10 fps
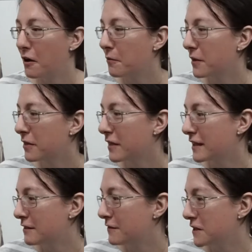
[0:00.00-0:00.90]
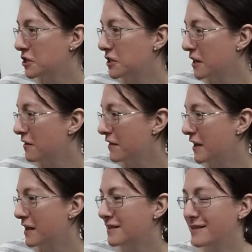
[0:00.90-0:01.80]
with like the finishing of
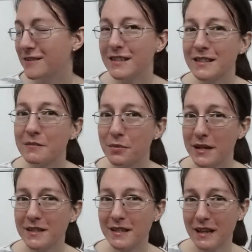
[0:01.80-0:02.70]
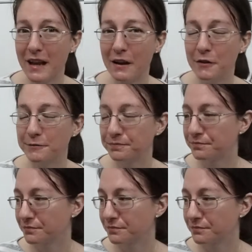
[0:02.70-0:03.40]
it. It still needs some pressing now,